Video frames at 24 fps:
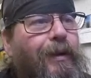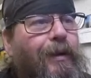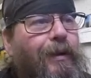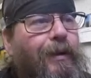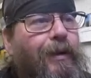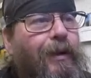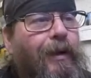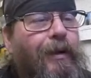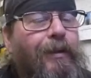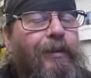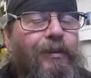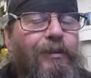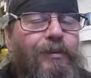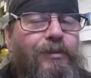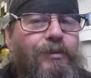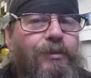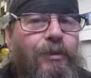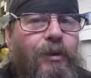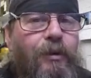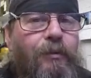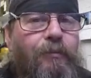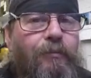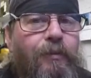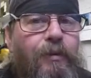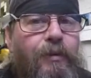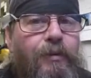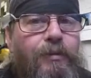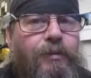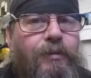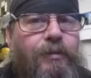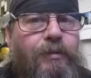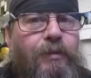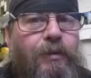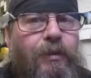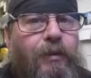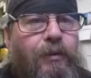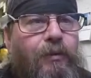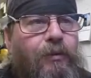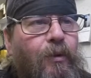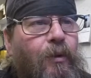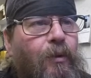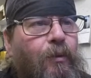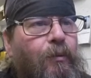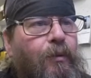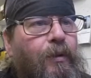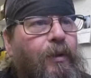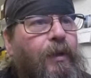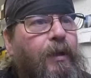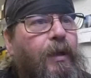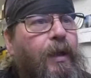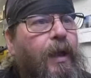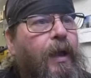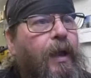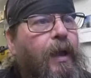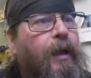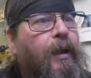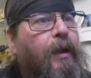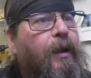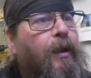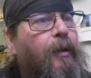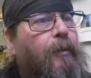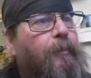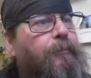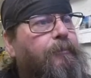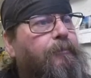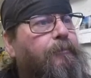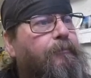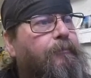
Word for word: on the surface don't really add up.